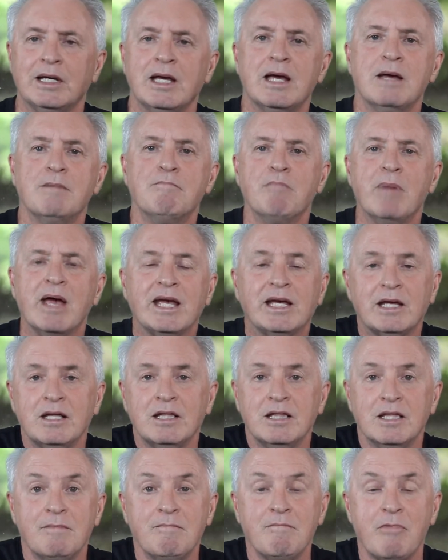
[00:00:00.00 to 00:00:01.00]
and
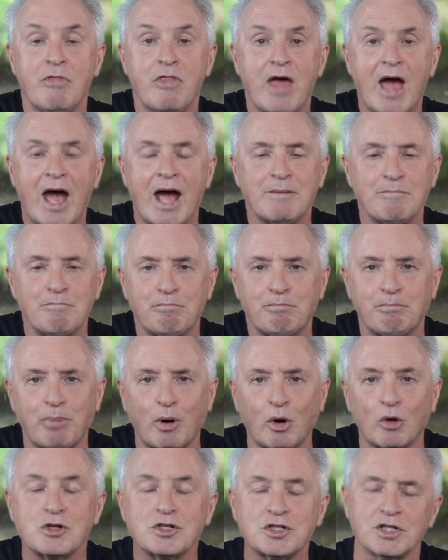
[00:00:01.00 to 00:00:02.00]
making them that
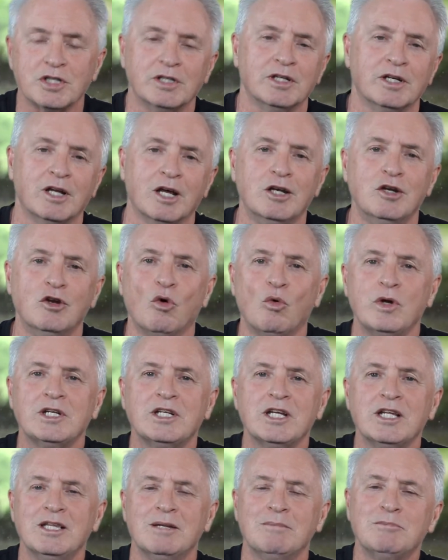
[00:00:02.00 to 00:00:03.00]
person,
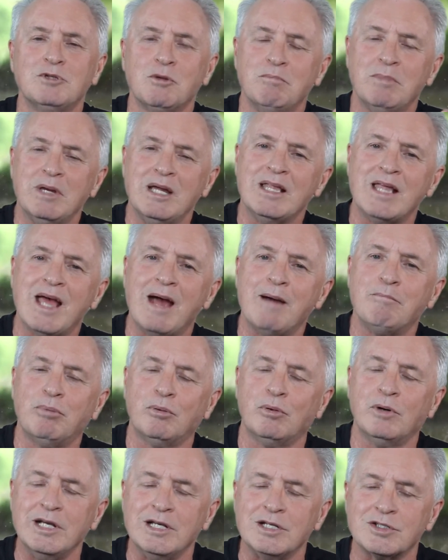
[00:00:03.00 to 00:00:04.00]
anointing them to be that
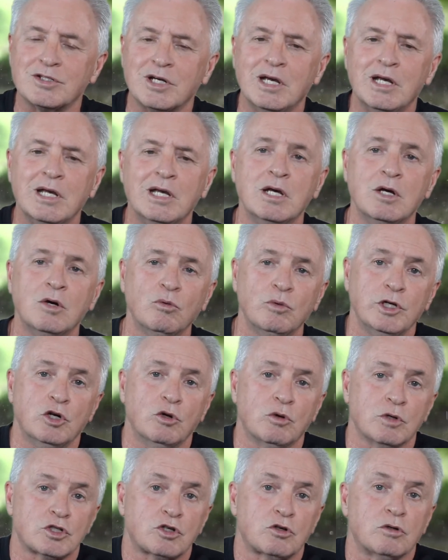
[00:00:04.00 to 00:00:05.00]
priest. You
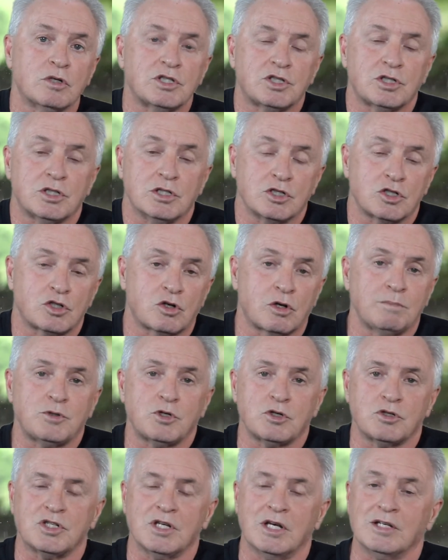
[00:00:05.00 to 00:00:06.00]
know, as Christians,
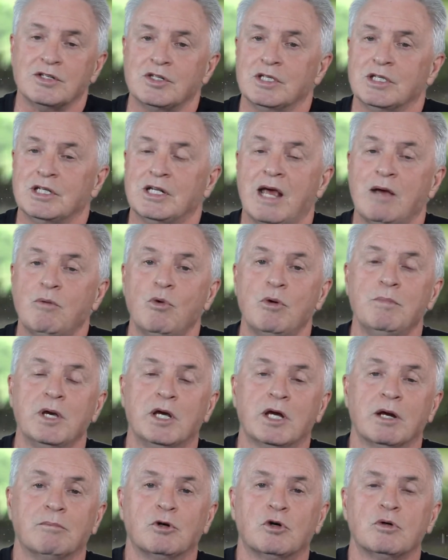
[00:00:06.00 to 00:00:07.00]
Scripture says that the day we
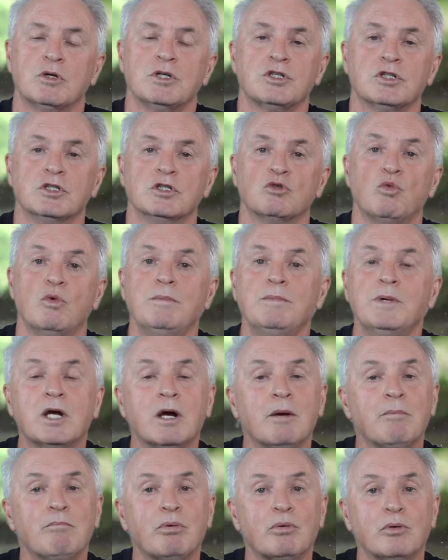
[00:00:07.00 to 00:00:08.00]
become Christians, we
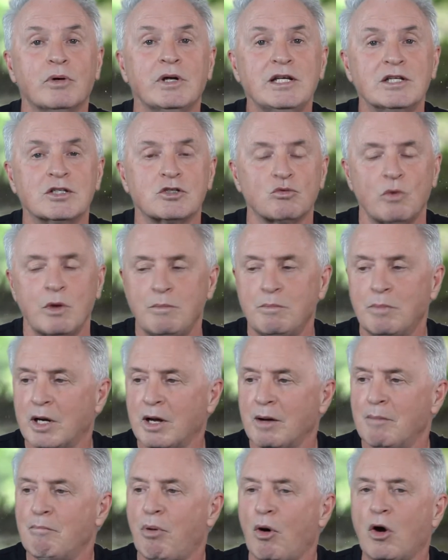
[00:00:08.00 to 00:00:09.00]
become priests. We
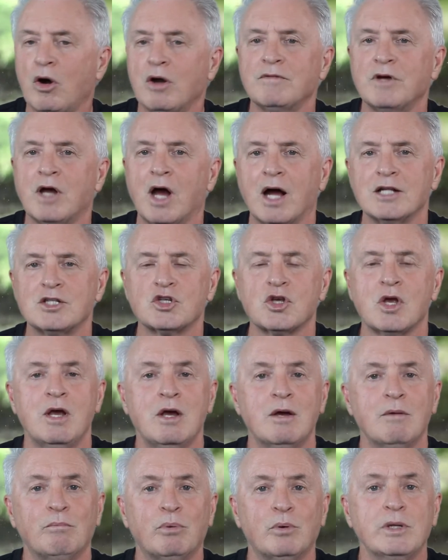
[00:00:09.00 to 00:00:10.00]
become part of God's
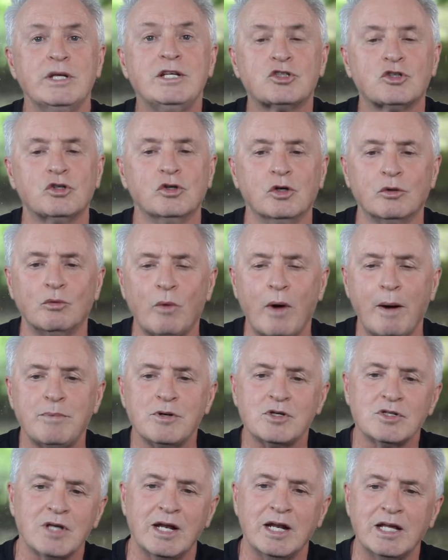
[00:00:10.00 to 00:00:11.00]
priesthood,
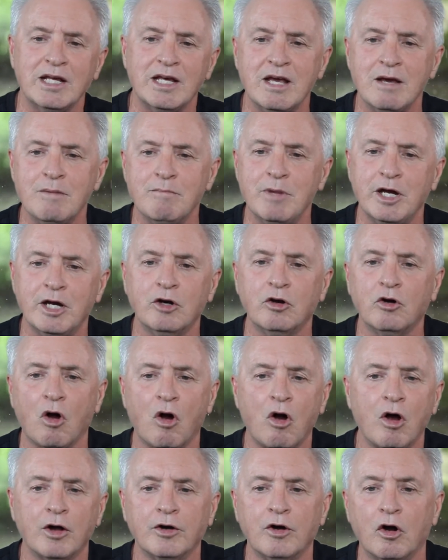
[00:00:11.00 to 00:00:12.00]
representing Him here
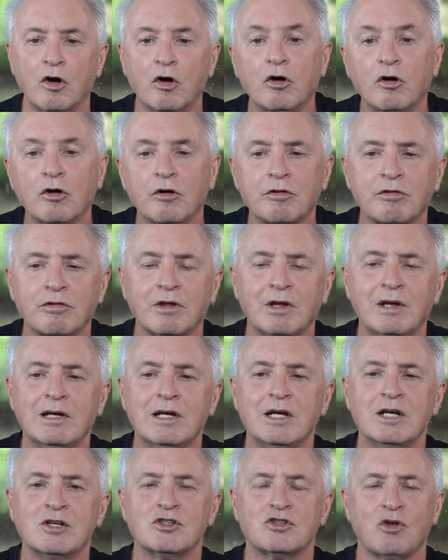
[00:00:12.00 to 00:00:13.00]
on earth.
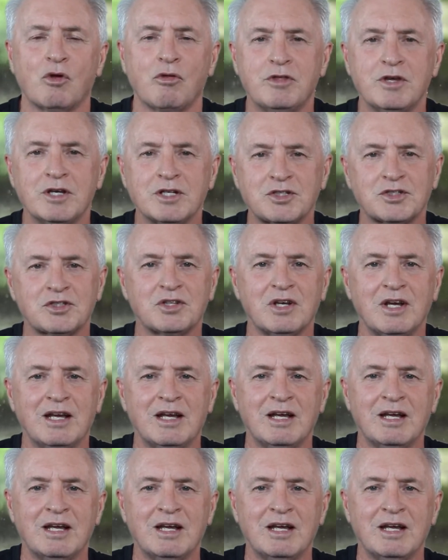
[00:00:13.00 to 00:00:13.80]
So this...